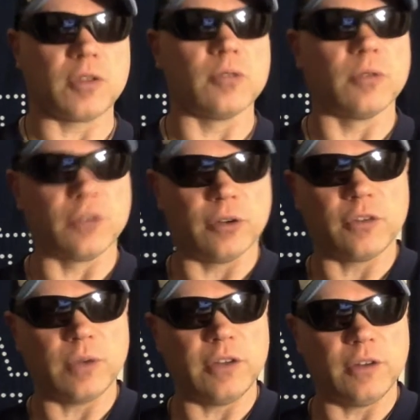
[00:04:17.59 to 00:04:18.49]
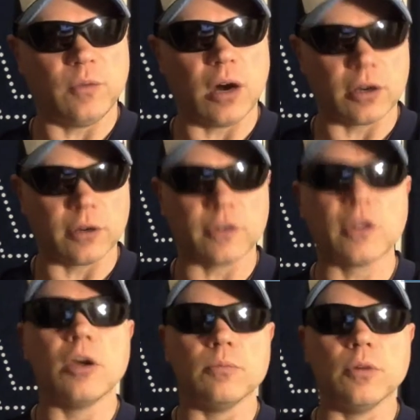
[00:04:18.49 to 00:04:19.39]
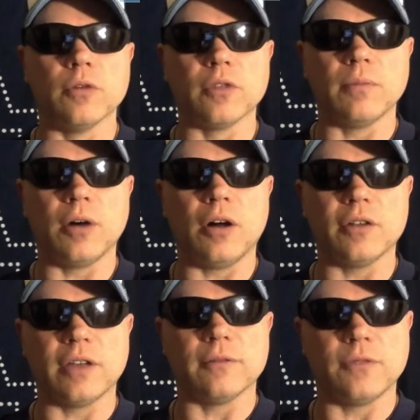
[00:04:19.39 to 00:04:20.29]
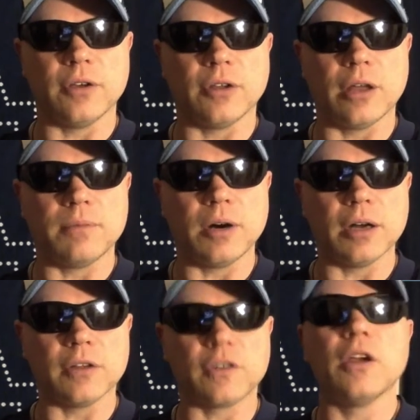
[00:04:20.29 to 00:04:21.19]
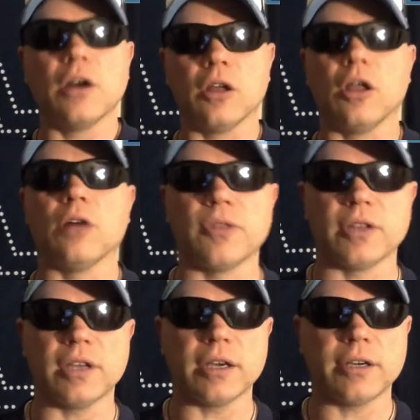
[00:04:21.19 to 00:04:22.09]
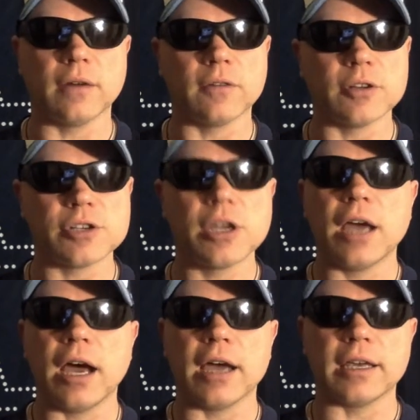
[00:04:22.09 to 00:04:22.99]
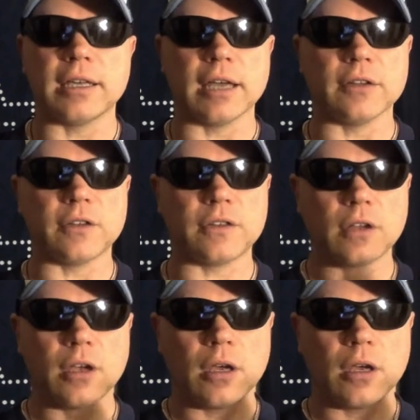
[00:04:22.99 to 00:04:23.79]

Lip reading: The returning Swayze Waters, moving the ball downfield on punts, along with the kick coverage against